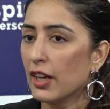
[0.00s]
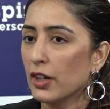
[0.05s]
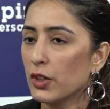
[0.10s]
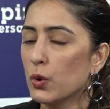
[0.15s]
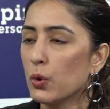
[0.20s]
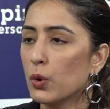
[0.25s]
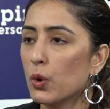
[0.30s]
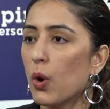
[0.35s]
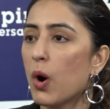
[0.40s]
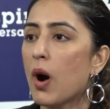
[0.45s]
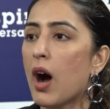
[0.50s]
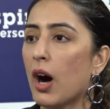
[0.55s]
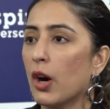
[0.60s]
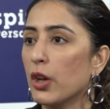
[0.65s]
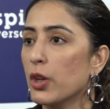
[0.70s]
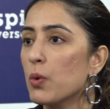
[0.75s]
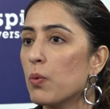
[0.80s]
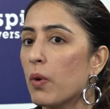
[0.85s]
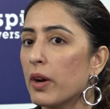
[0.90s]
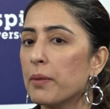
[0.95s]
You know how
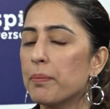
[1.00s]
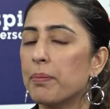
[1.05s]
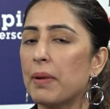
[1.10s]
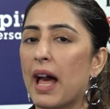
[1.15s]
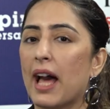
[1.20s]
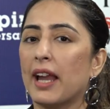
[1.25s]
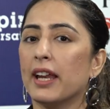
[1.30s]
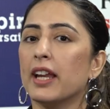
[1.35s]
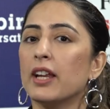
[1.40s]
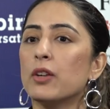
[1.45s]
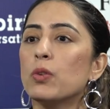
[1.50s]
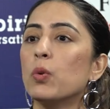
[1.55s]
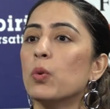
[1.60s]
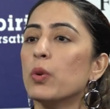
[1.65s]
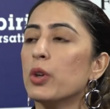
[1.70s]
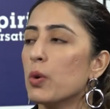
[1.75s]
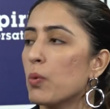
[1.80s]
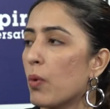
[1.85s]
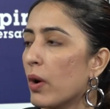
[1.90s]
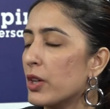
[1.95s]
you want to plan it, who
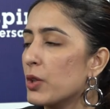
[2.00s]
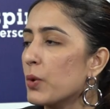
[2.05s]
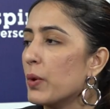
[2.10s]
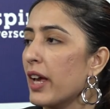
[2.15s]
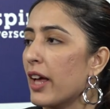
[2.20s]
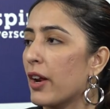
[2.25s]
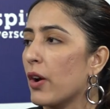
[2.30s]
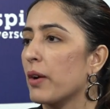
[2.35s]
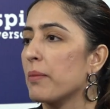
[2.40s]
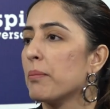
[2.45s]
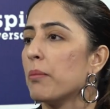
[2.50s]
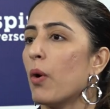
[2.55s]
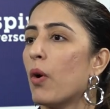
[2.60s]
you want to get on